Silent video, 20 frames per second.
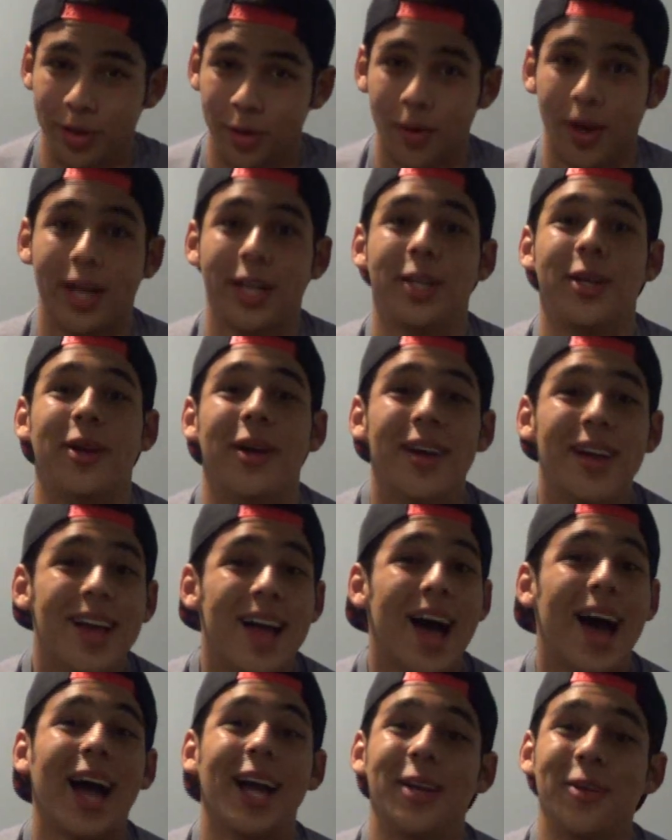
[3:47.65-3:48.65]
You know,
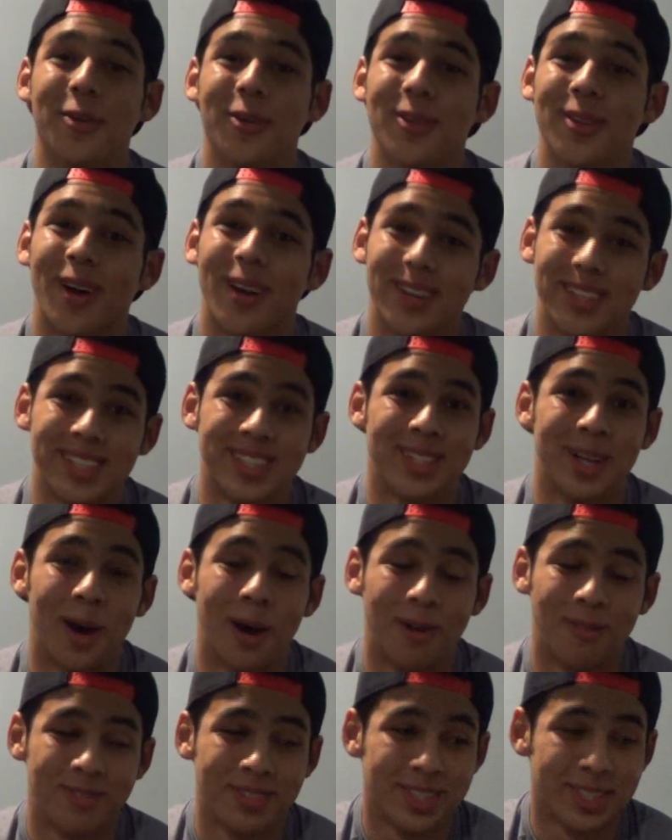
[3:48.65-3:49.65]
I do a lot of
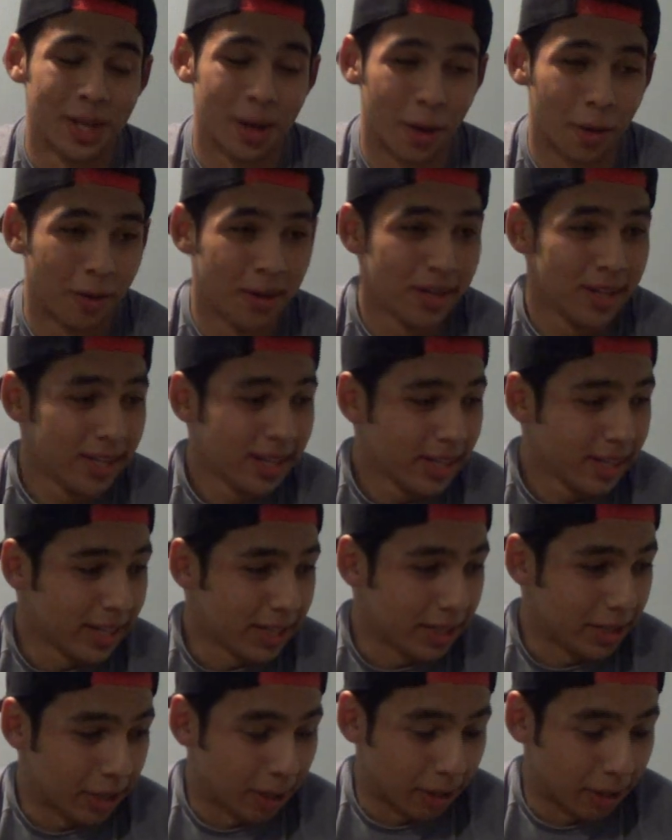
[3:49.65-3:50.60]
stuff. So, you